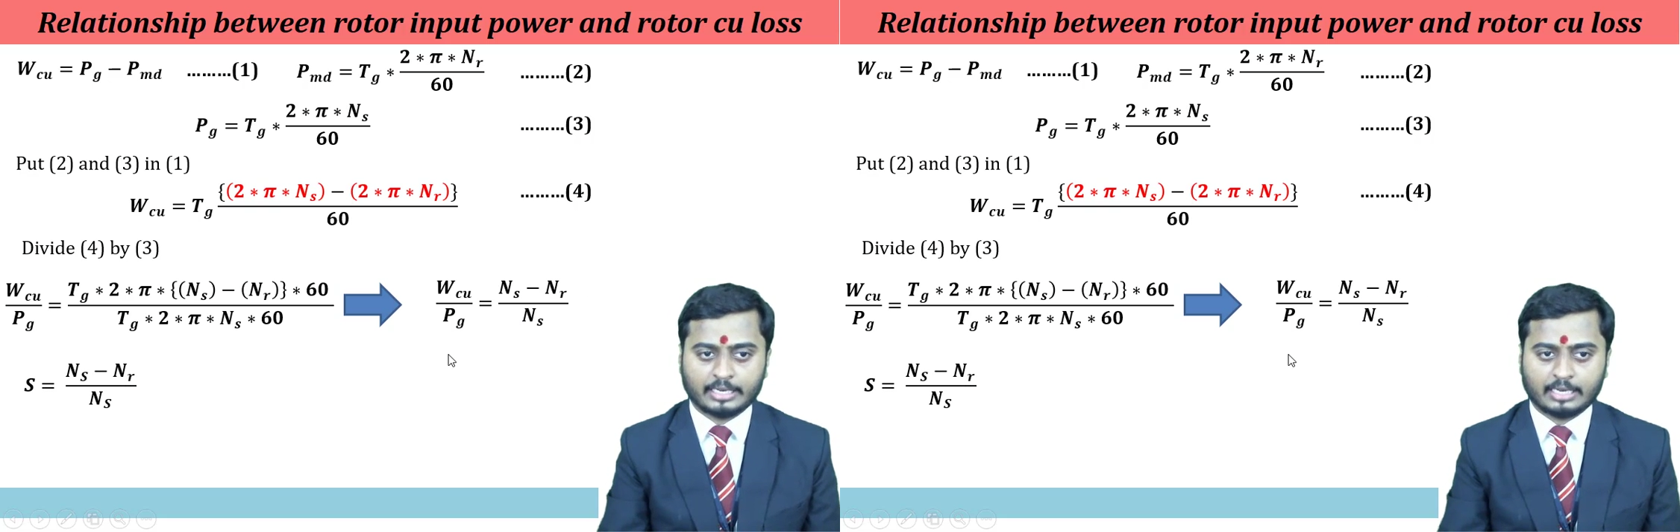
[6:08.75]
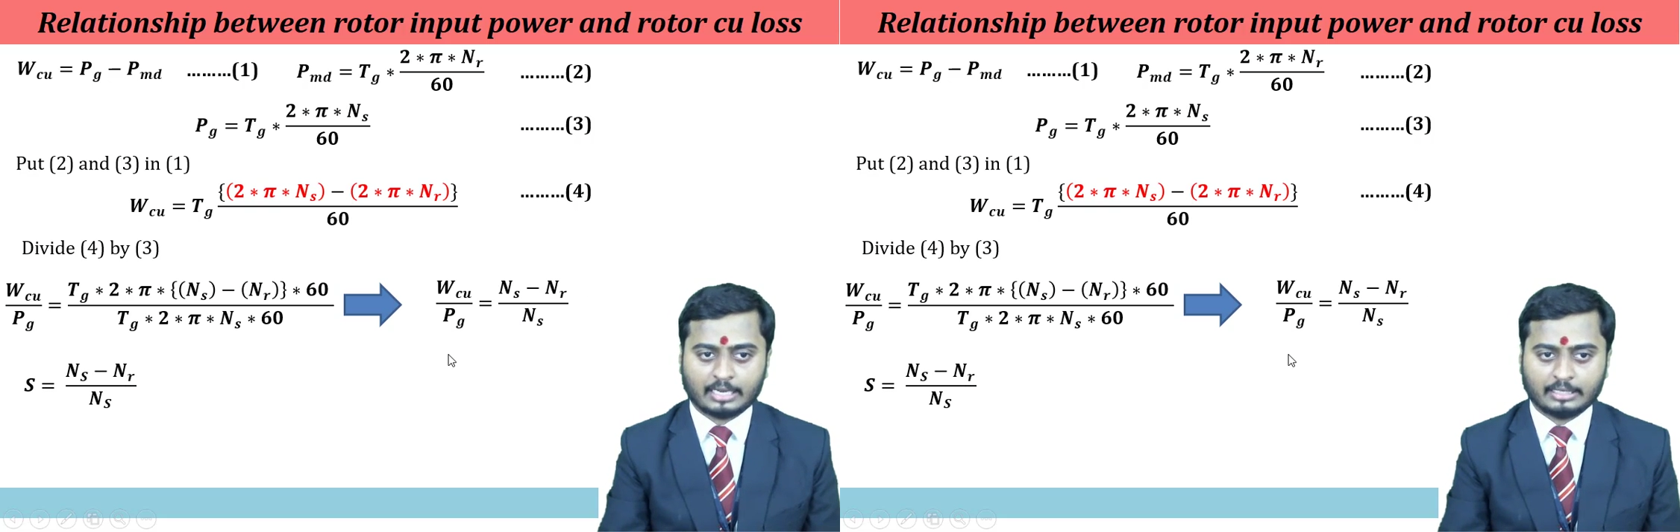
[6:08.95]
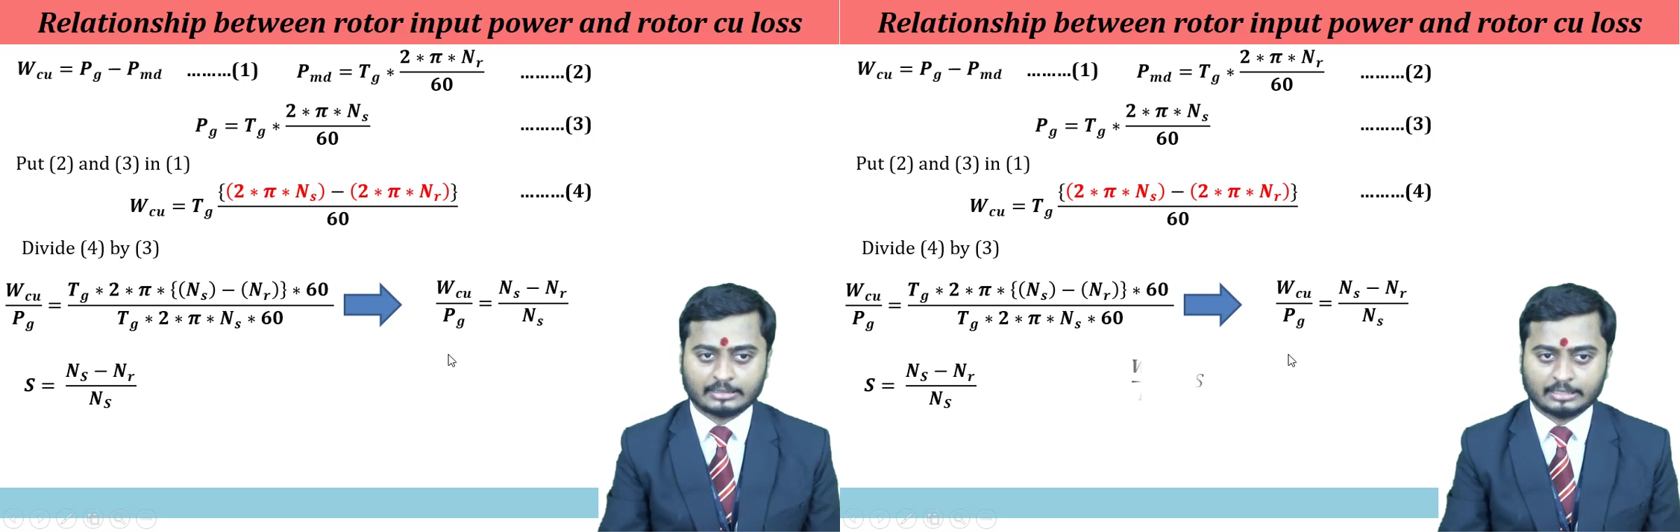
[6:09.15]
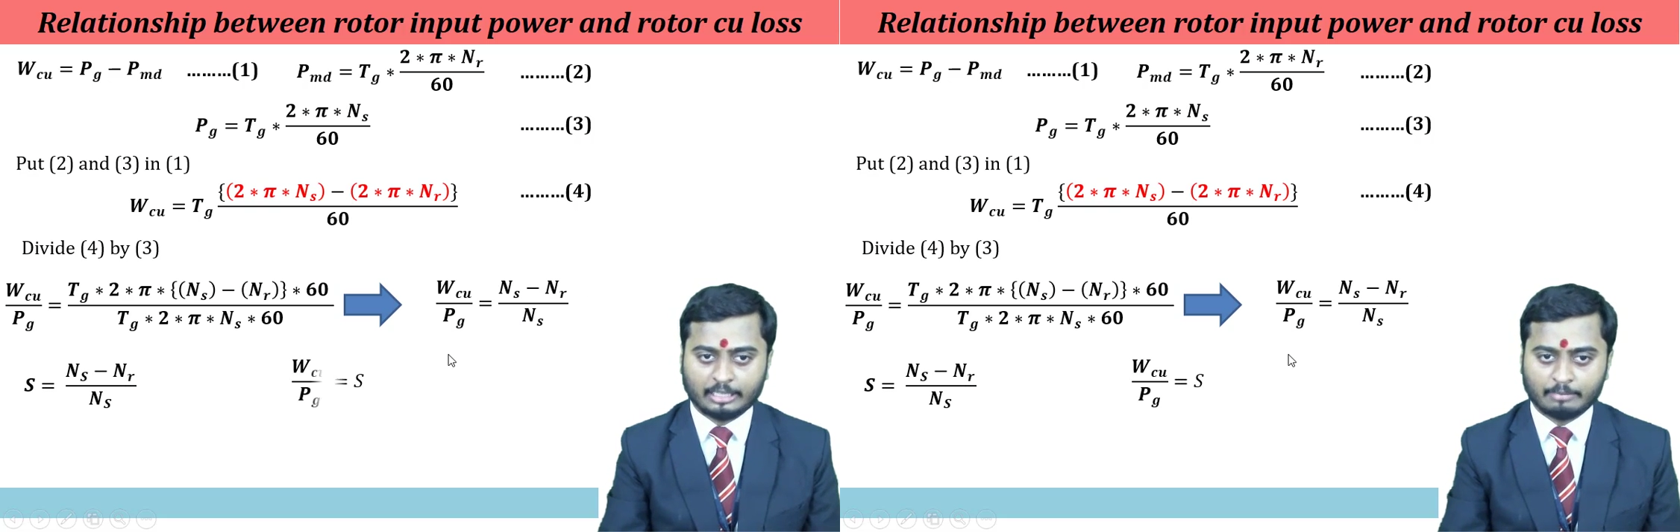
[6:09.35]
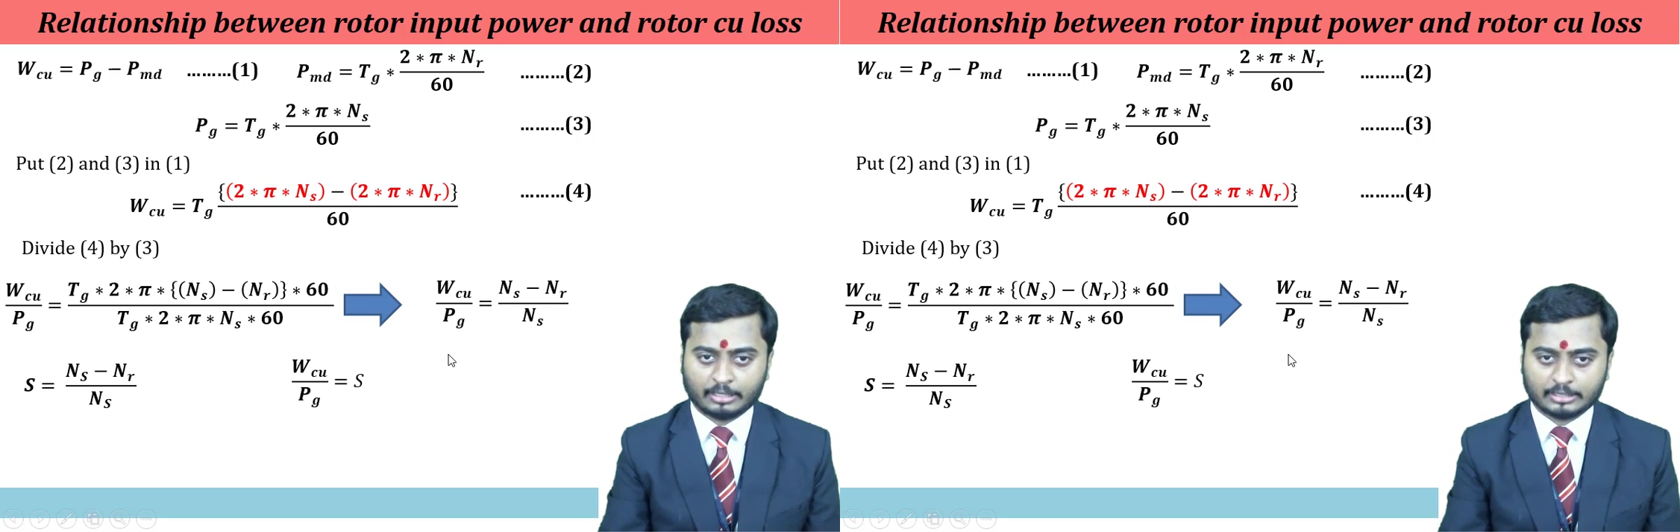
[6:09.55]
nr is
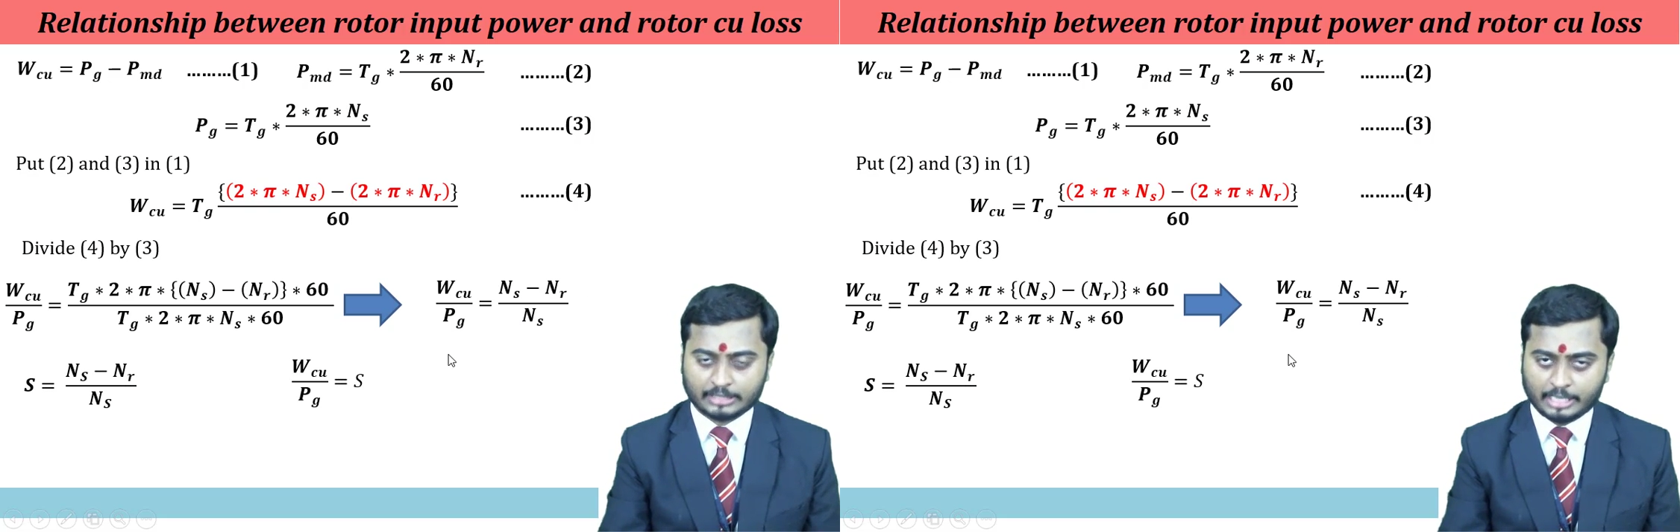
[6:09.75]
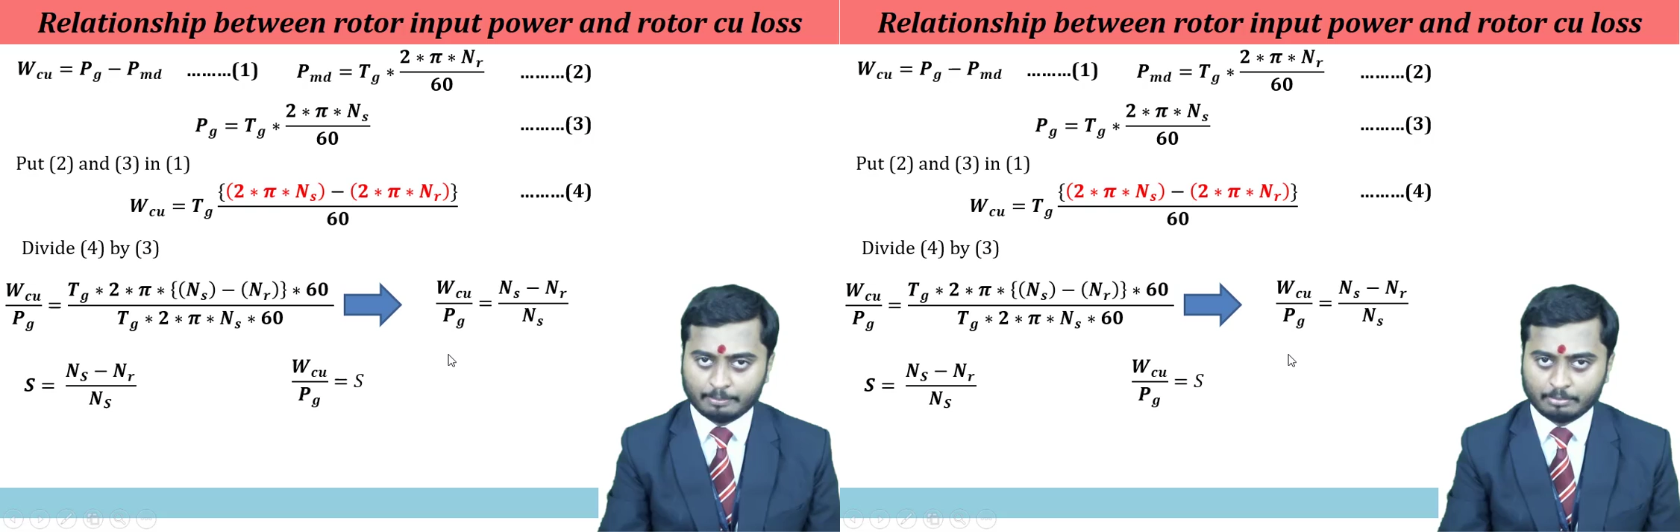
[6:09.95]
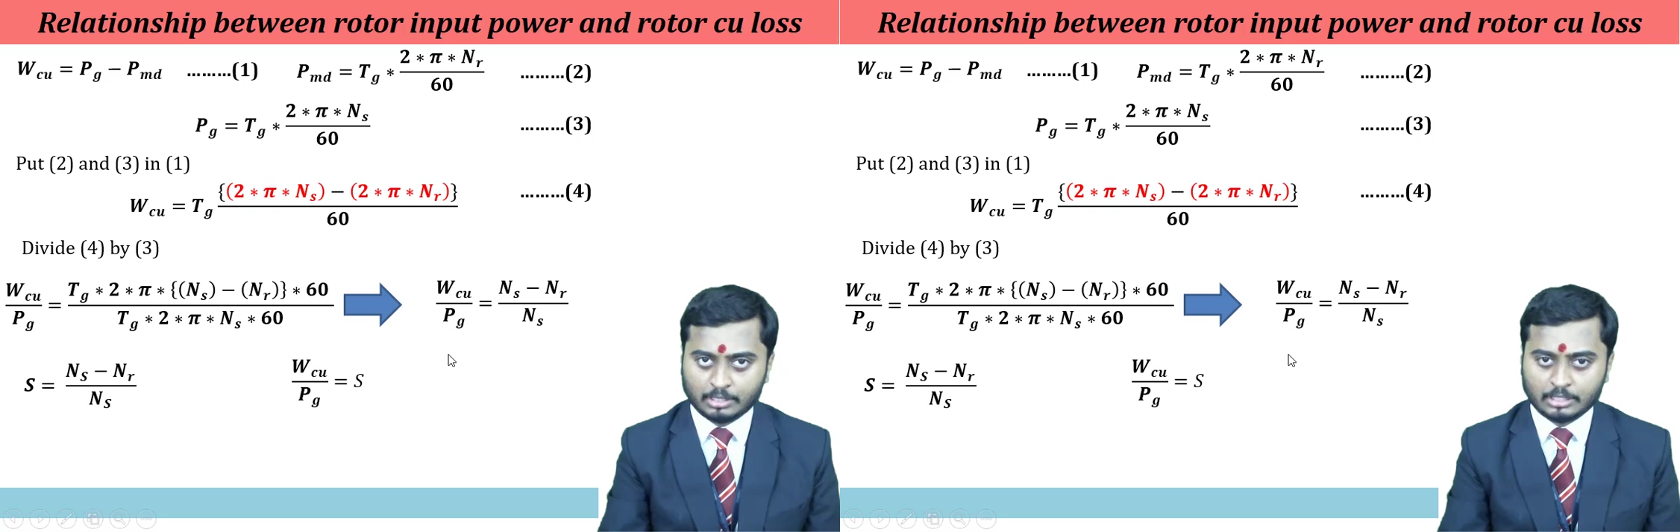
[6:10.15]
nothing but a slip.